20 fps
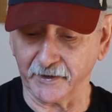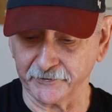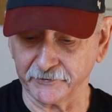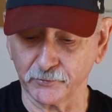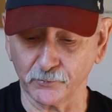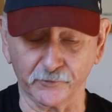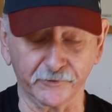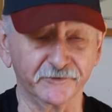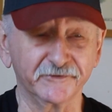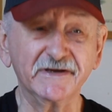
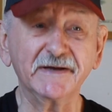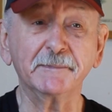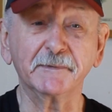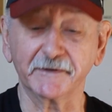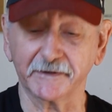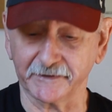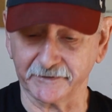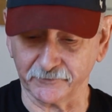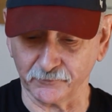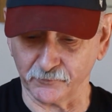underwater,
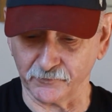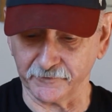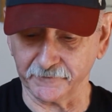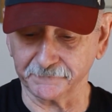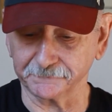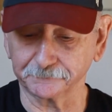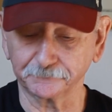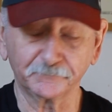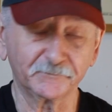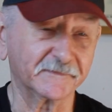deeply
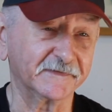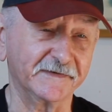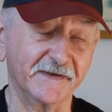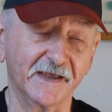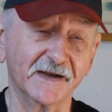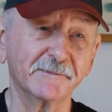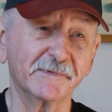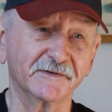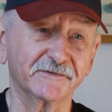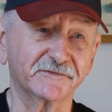underwater,
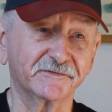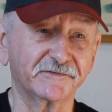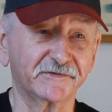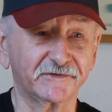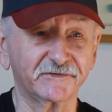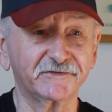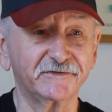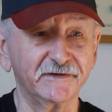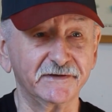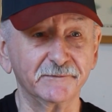down about
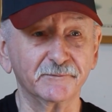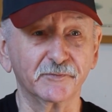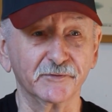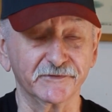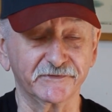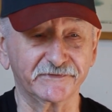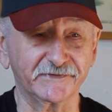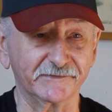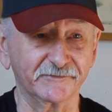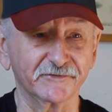
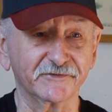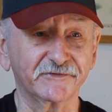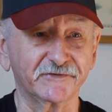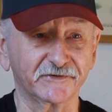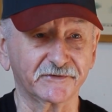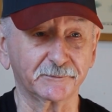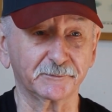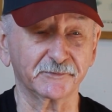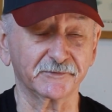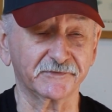
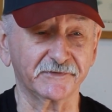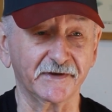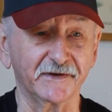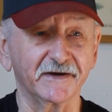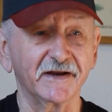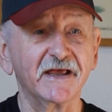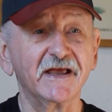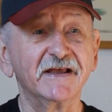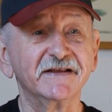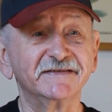
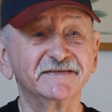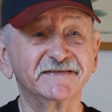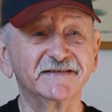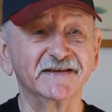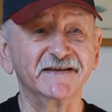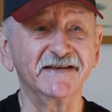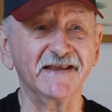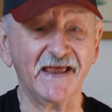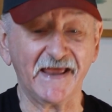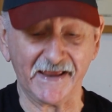16.76%
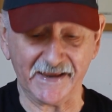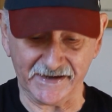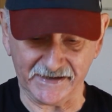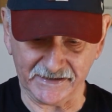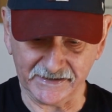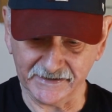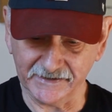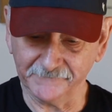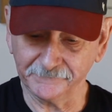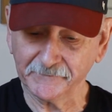
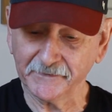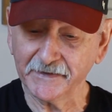today.